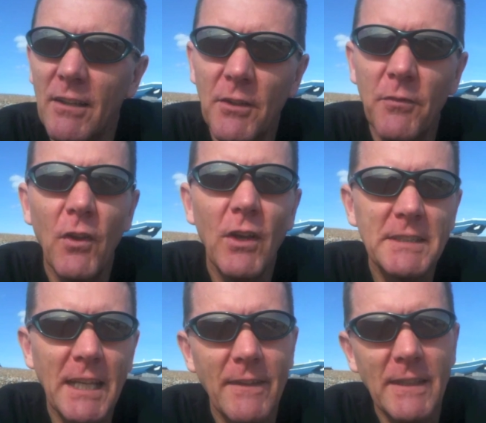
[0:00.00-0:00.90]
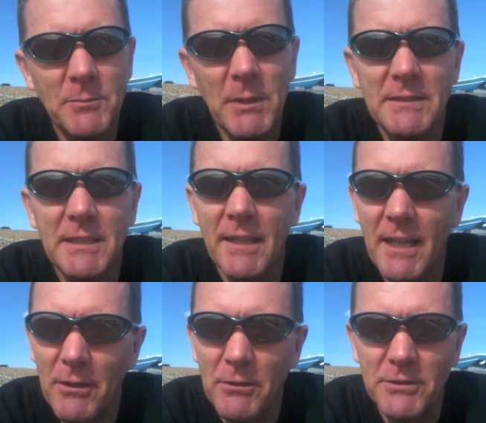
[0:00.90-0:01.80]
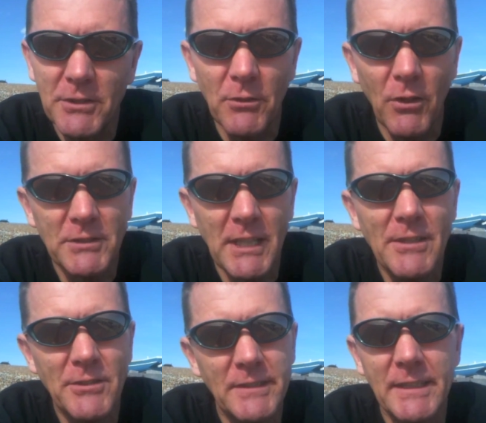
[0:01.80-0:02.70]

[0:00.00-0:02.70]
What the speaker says: the flight out there's about 10 hours to Los Angeles,